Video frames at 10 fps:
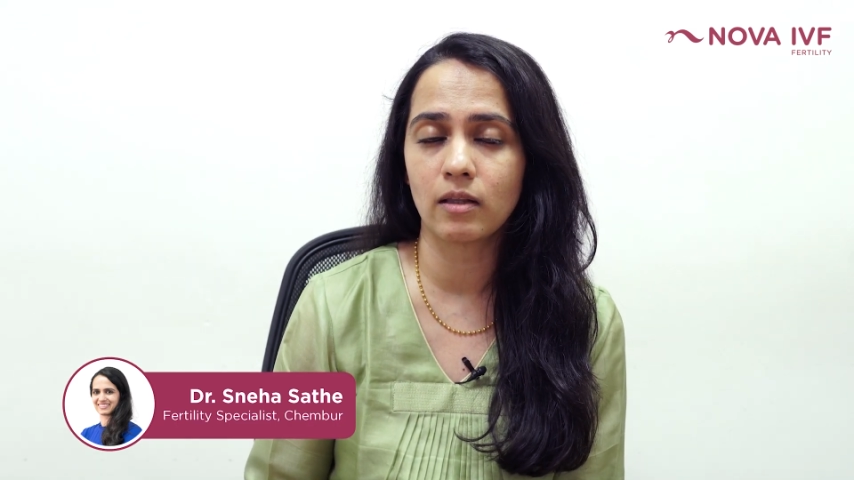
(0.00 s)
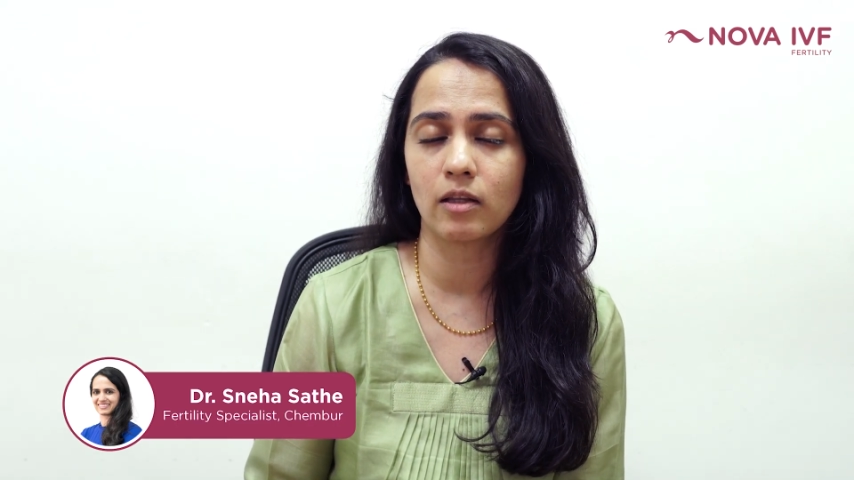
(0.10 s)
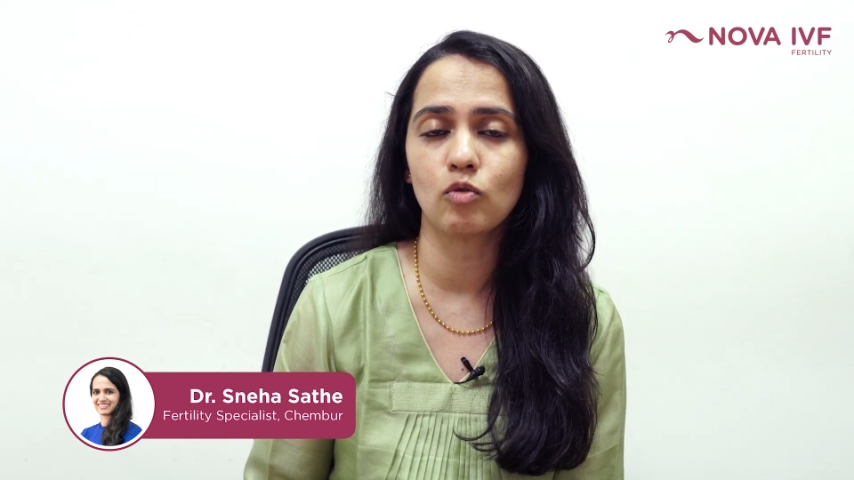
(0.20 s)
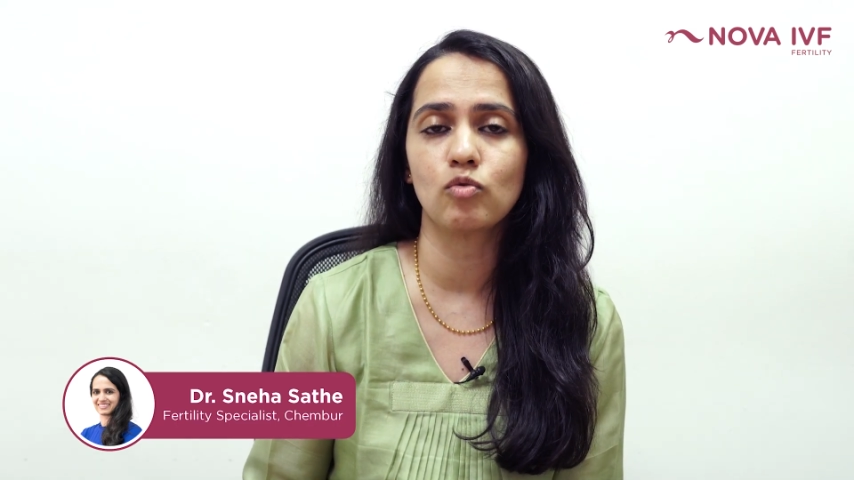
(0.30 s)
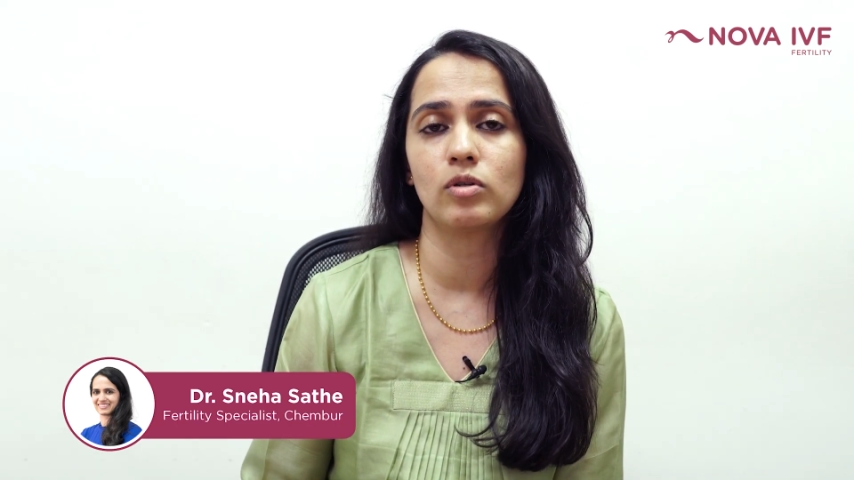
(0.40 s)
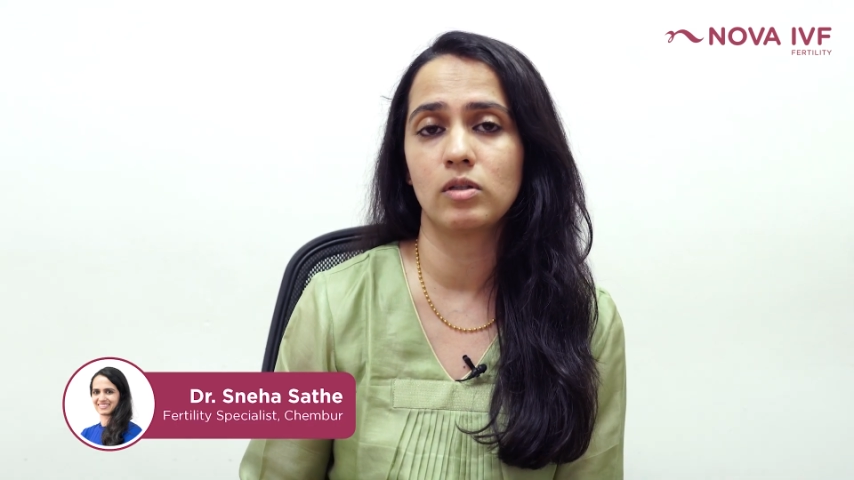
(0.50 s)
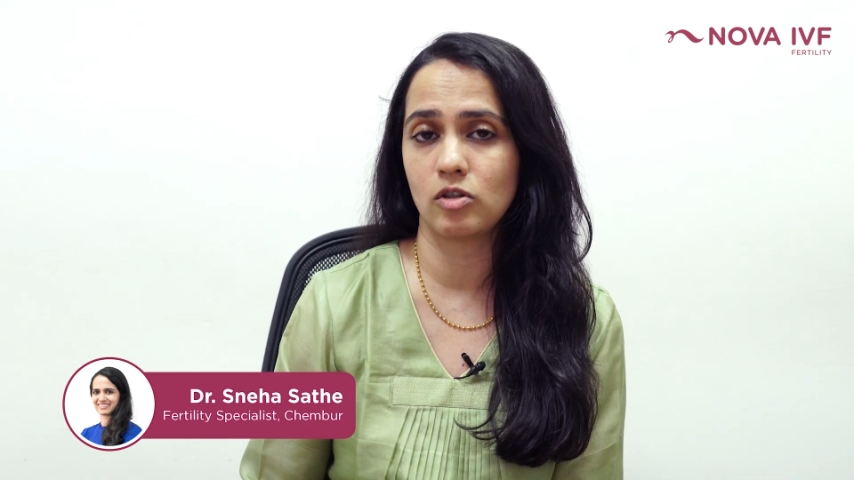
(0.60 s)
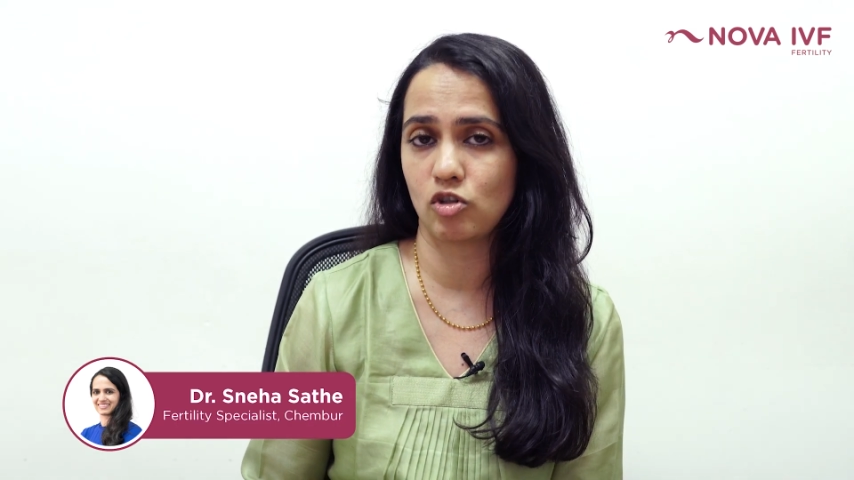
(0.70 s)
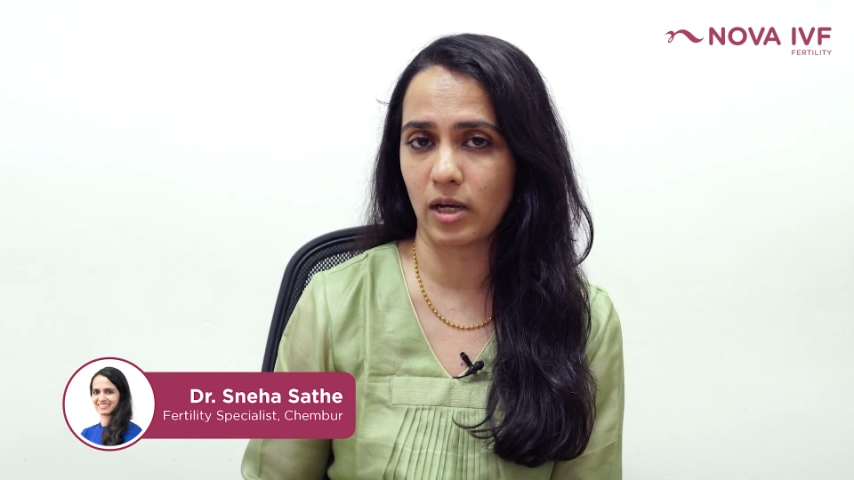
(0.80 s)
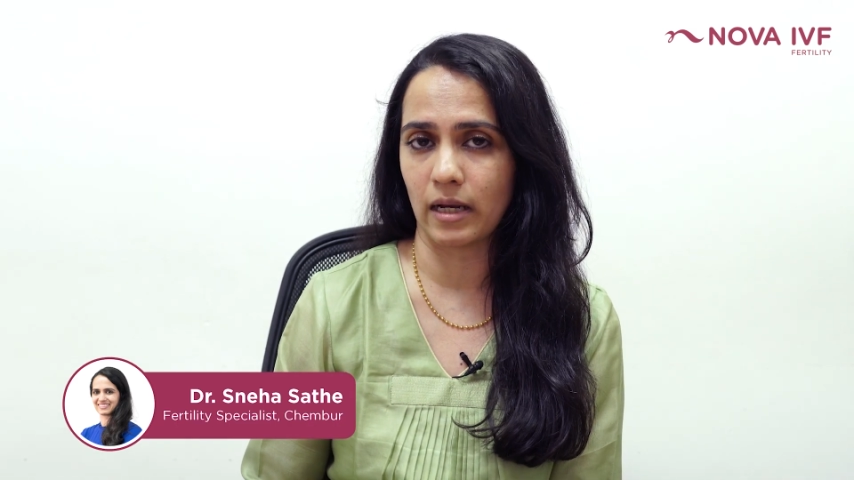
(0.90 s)
in the uterus
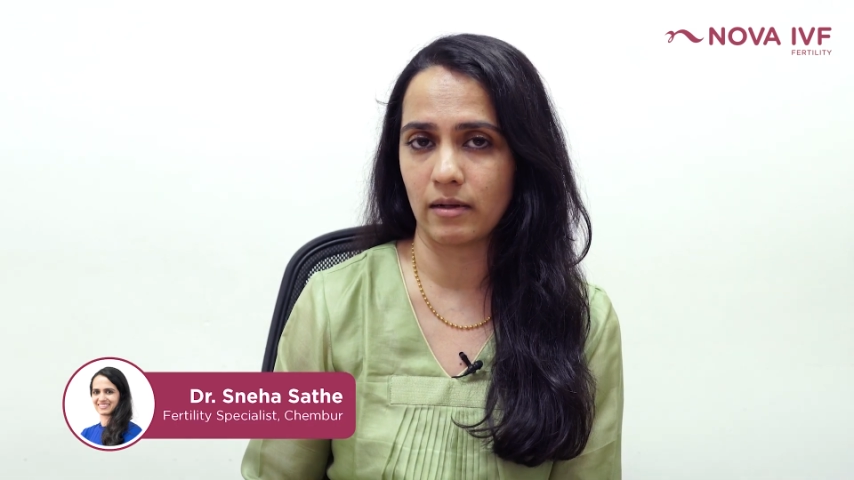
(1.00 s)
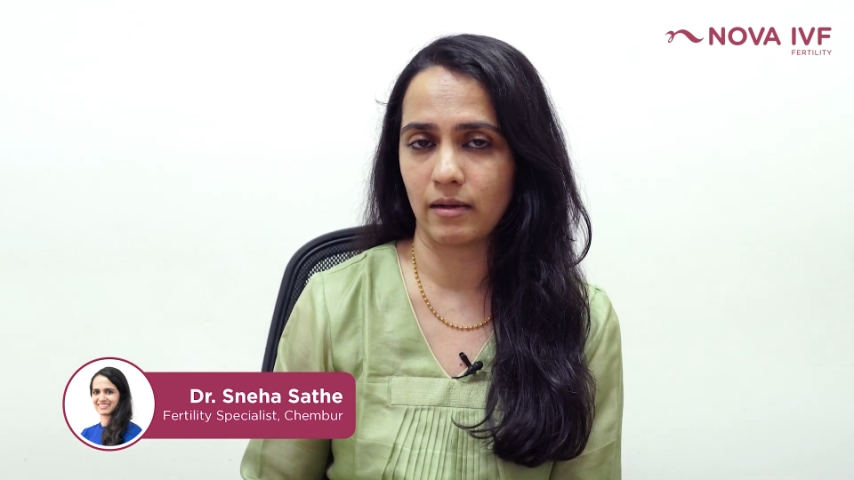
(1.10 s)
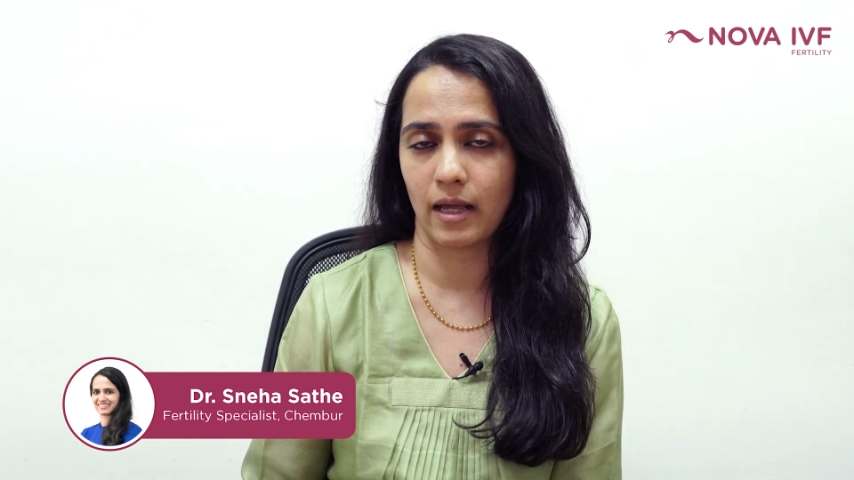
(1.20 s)
is shed